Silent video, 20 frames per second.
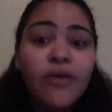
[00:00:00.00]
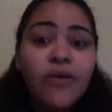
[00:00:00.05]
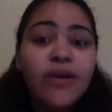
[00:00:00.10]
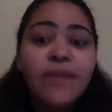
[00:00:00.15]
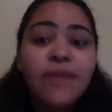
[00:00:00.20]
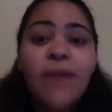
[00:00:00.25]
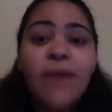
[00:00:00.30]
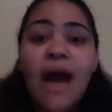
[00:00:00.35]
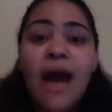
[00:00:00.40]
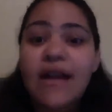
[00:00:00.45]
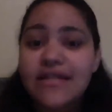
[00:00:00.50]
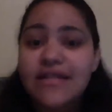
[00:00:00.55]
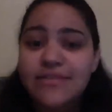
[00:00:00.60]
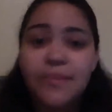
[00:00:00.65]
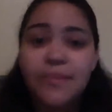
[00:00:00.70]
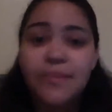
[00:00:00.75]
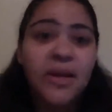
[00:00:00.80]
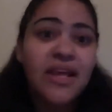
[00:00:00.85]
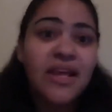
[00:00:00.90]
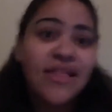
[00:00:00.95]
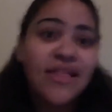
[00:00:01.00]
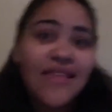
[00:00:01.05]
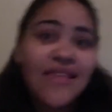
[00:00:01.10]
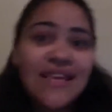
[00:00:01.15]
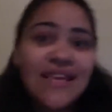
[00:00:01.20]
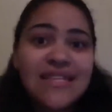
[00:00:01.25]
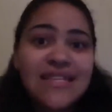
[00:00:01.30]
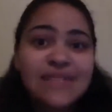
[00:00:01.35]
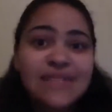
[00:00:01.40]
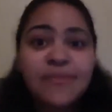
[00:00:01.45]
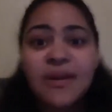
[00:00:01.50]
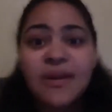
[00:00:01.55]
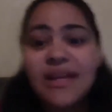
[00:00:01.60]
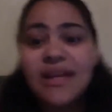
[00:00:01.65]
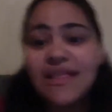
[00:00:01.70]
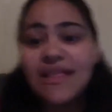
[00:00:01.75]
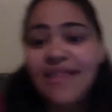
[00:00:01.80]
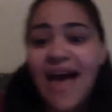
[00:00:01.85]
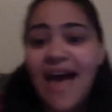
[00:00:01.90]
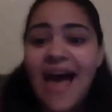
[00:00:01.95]
worry about is money this,
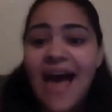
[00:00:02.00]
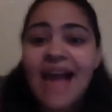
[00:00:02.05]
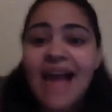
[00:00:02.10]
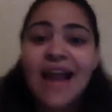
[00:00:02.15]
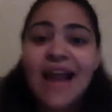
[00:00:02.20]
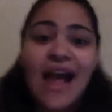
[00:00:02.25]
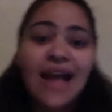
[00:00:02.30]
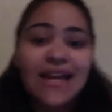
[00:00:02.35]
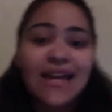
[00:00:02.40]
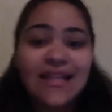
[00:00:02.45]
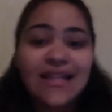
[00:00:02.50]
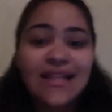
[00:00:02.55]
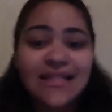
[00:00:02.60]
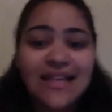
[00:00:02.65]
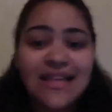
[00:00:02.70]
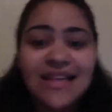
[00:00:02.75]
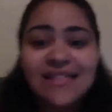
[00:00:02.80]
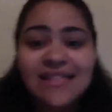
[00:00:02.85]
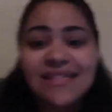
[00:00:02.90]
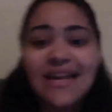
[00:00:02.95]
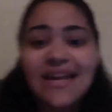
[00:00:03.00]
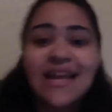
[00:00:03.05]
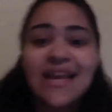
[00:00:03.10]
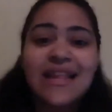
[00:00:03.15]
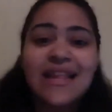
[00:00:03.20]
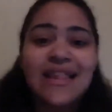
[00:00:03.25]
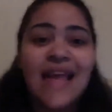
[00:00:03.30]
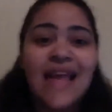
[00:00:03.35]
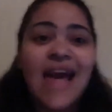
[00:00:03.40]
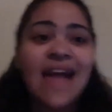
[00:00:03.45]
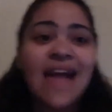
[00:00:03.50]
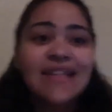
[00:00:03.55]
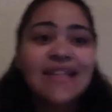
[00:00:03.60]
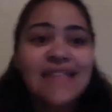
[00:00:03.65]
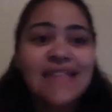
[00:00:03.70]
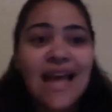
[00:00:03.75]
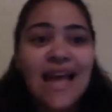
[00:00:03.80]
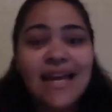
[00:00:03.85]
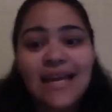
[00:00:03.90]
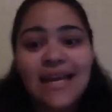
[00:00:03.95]
money that, I need this, I need that,
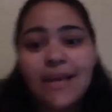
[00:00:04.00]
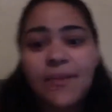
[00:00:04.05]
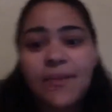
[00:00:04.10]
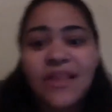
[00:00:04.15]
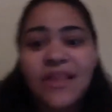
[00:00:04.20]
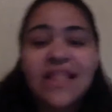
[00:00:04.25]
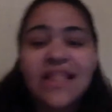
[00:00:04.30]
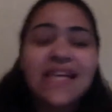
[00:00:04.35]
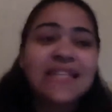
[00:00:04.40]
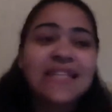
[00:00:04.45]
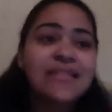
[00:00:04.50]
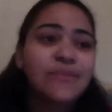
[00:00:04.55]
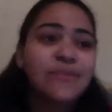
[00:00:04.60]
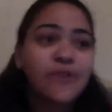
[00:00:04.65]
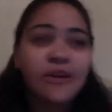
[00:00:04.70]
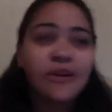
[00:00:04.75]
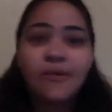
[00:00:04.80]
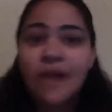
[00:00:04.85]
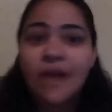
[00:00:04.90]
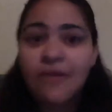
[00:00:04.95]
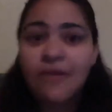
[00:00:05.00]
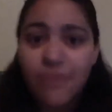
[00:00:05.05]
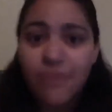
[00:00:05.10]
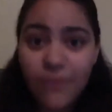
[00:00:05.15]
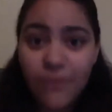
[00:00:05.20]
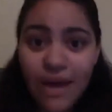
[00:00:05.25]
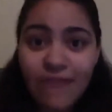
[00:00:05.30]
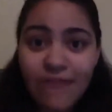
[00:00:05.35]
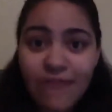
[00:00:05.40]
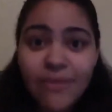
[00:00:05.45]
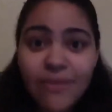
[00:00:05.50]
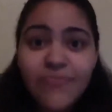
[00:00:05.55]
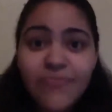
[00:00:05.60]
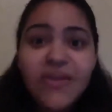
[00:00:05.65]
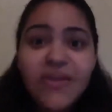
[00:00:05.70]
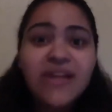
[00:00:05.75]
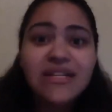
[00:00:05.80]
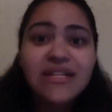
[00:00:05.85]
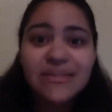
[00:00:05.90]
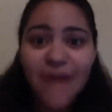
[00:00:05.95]
daddy get me this, whatever, whatever, whatever,
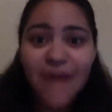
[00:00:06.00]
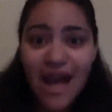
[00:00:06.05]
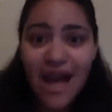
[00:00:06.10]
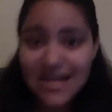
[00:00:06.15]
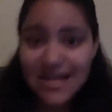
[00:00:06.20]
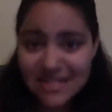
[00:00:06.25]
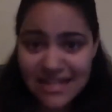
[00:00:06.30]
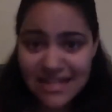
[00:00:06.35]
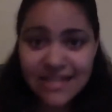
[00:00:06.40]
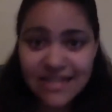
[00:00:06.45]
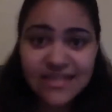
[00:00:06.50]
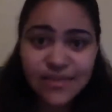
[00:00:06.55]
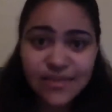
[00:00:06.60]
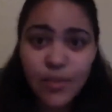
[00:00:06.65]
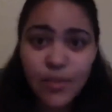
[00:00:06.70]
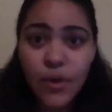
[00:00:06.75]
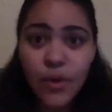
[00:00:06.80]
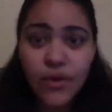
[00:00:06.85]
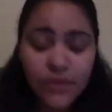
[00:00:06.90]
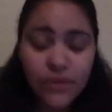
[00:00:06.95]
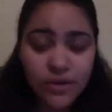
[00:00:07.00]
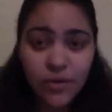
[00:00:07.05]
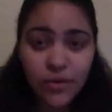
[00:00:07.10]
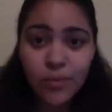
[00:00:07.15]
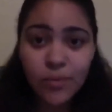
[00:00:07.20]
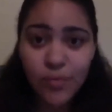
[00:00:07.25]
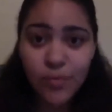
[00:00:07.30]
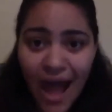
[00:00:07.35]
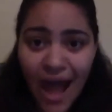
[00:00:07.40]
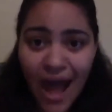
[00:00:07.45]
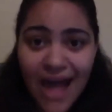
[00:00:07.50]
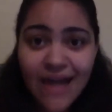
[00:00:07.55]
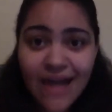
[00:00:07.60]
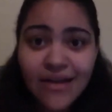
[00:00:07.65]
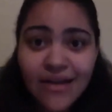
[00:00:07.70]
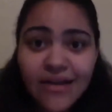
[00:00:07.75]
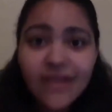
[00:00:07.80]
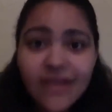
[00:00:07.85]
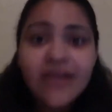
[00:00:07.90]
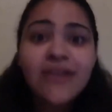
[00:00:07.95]
acting like a spoiled little brat
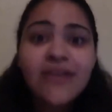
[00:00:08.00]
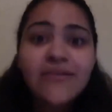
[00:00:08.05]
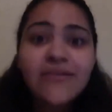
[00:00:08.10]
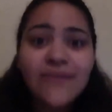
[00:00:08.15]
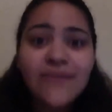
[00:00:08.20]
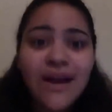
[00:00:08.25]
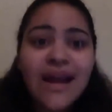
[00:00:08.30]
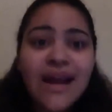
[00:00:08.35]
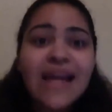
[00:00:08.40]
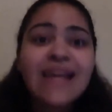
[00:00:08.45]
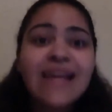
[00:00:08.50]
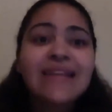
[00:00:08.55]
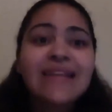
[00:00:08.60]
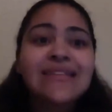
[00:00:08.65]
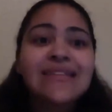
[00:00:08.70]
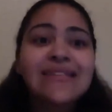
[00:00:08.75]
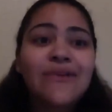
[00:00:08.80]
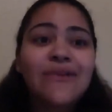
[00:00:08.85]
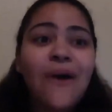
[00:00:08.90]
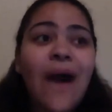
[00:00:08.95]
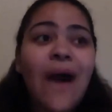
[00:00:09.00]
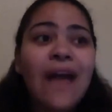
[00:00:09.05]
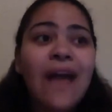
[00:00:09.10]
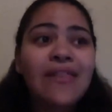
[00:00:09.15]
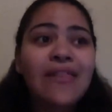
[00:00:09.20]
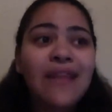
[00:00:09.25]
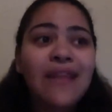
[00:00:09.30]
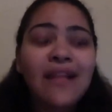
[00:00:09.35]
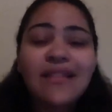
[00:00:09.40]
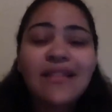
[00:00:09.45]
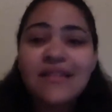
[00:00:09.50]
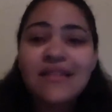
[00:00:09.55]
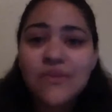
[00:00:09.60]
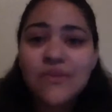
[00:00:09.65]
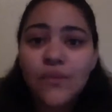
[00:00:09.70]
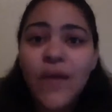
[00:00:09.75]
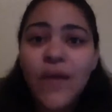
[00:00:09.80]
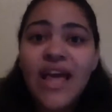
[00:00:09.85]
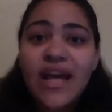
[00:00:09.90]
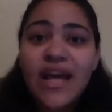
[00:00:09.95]
right? So I thought
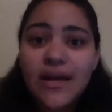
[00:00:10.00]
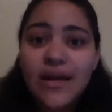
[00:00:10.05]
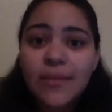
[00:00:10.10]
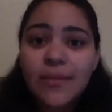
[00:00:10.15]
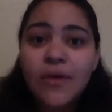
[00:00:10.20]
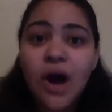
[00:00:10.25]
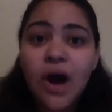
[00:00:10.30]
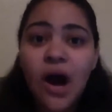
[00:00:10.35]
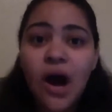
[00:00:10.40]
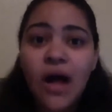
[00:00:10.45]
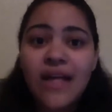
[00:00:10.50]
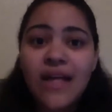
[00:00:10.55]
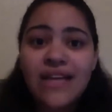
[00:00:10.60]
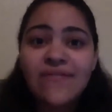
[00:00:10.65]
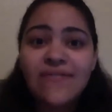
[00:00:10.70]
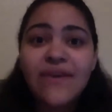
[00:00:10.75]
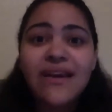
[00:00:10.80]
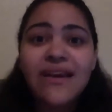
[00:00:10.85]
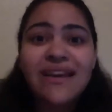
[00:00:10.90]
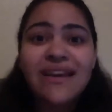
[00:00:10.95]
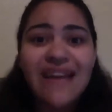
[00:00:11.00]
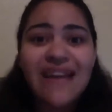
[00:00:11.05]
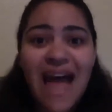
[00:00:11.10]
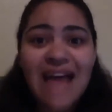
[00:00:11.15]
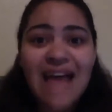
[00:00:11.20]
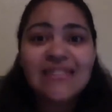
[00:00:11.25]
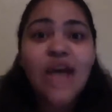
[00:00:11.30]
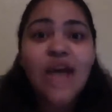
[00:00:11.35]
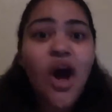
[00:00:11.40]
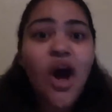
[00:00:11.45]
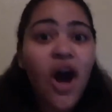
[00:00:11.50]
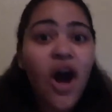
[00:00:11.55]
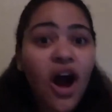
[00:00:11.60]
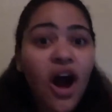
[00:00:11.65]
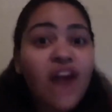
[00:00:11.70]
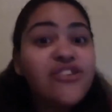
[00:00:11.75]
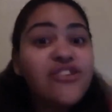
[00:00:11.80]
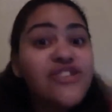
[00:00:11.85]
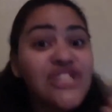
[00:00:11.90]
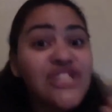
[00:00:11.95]
this wake up call, even as
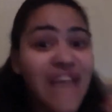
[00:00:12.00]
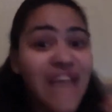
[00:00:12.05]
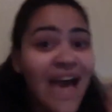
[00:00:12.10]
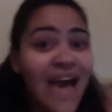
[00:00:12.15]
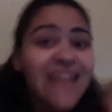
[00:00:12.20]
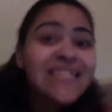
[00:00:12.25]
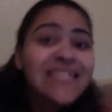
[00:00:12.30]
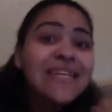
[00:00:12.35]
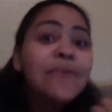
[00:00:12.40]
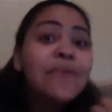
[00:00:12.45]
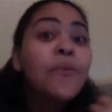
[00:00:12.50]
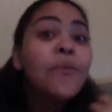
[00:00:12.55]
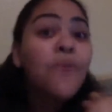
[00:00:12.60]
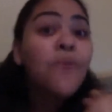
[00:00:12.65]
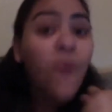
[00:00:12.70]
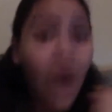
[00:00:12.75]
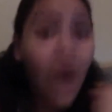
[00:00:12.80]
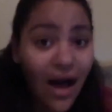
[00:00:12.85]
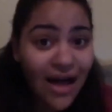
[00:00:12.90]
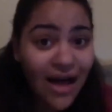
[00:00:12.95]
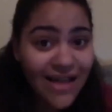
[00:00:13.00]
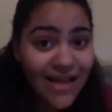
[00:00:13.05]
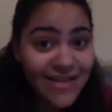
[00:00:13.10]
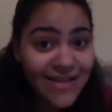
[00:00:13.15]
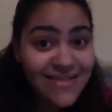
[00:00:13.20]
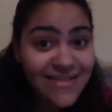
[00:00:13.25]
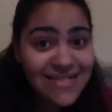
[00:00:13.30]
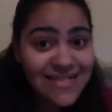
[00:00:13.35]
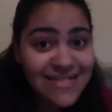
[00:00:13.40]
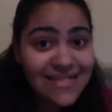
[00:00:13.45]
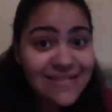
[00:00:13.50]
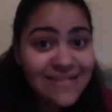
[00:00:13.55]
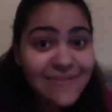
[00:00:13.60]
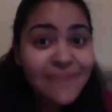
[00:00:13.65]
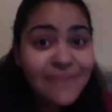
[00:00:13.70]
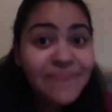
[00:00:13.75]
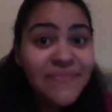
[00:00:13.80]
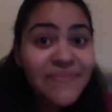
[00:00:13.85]
harsh as it was,